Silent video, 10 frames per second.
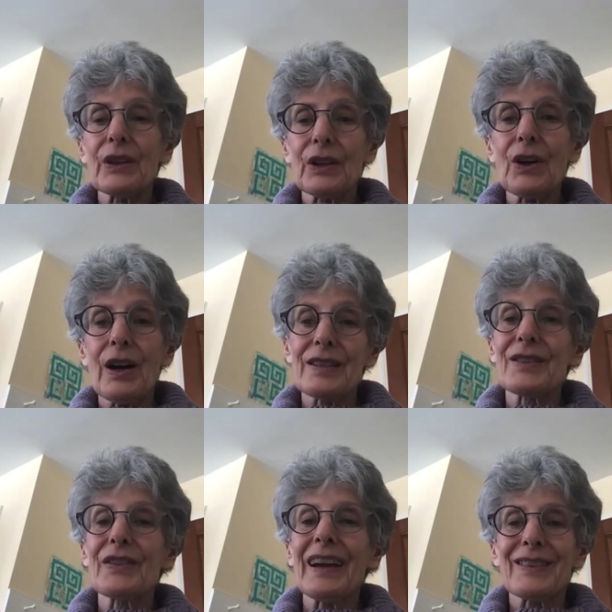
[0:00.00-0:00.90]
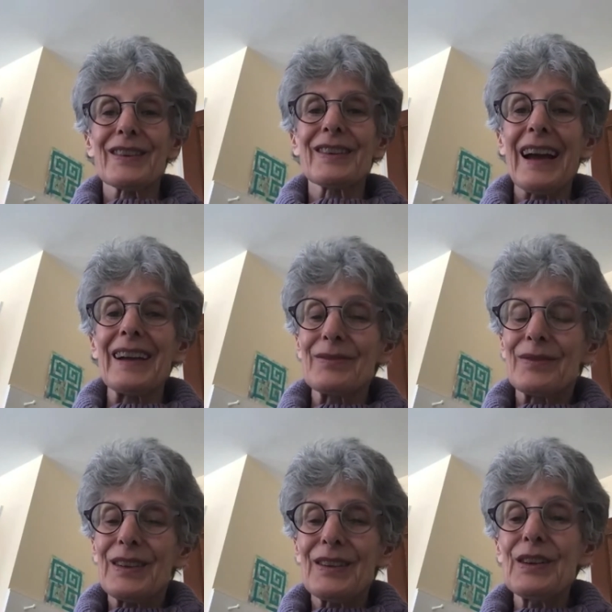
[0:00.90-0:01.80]
the cost factor and i
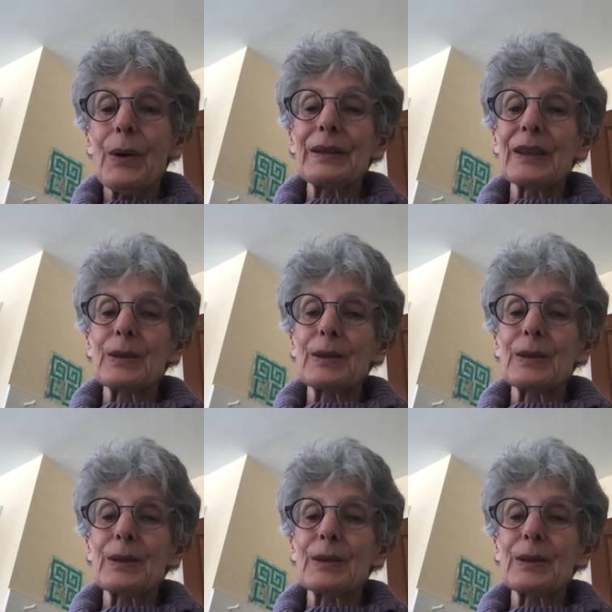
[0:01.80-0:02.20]
knowing